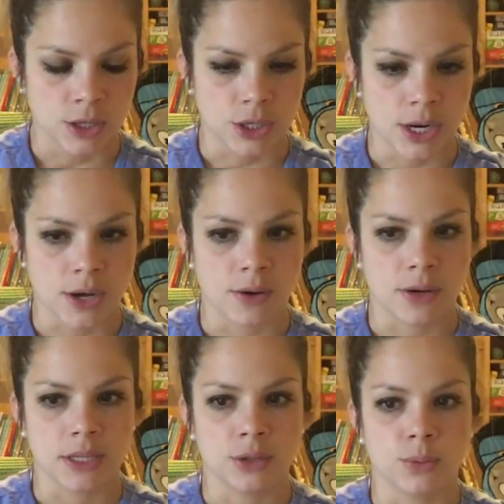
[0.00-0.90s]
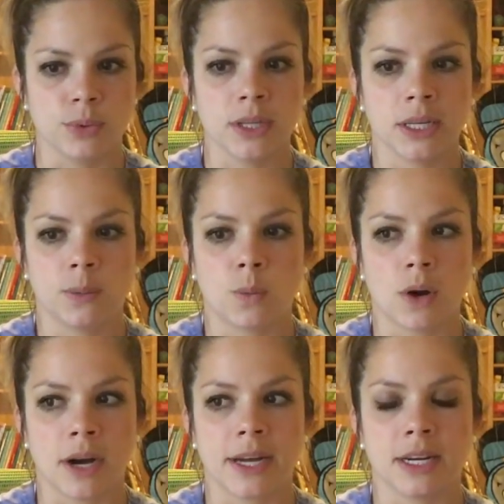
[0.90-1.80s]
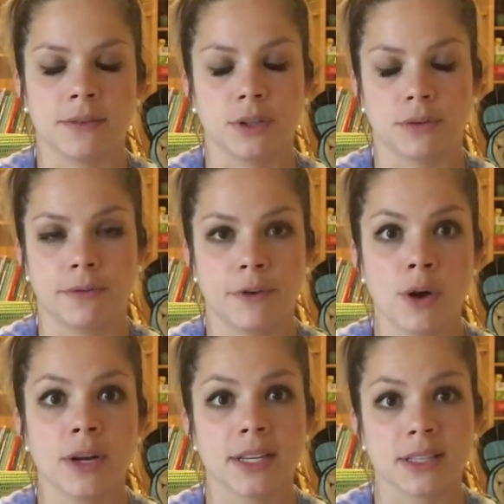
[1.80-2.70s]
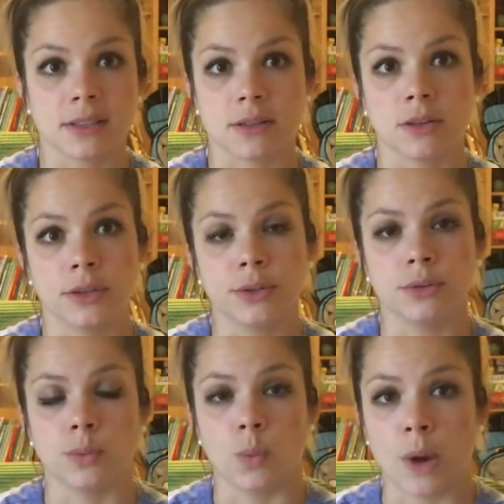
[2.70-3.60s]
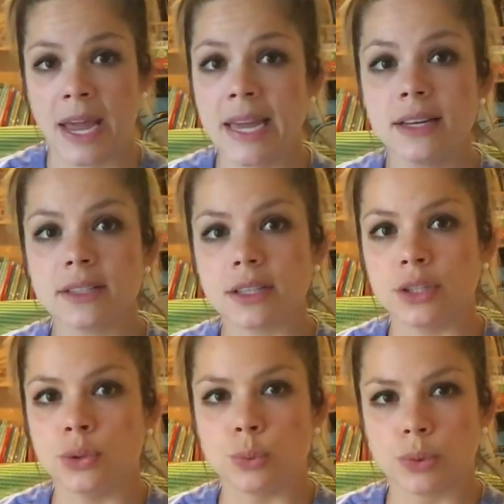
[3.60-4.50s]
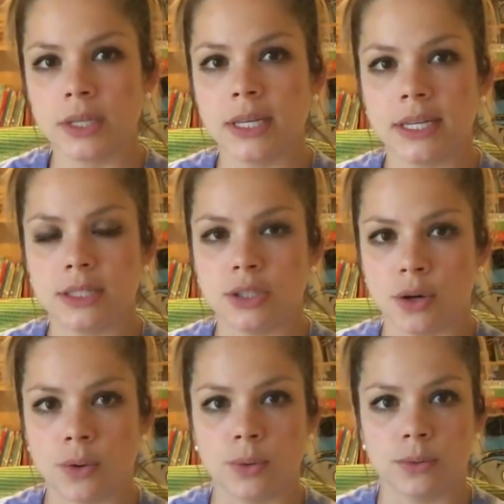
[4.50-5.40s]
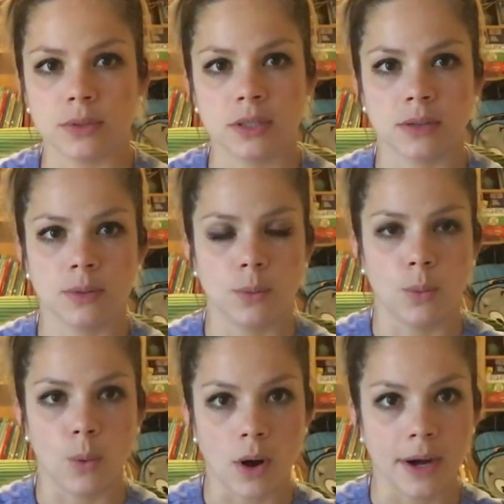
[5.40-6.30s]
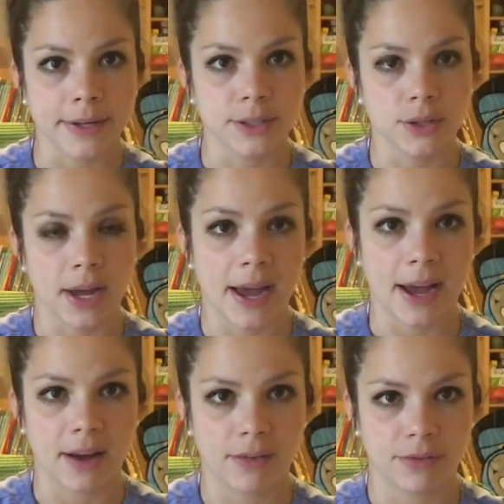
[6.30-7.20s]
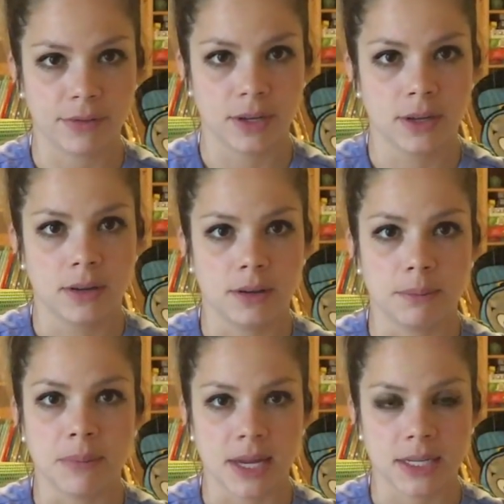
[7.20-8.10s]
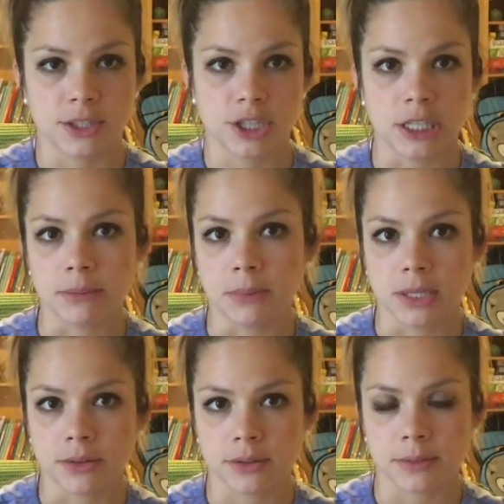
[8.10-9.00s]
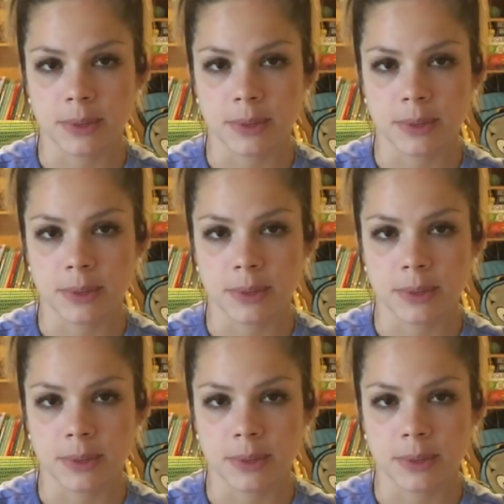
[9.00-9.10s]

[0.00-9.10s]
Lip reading: You know, you really want, if your focus is to lose weight, you really don't want to have many cheat meals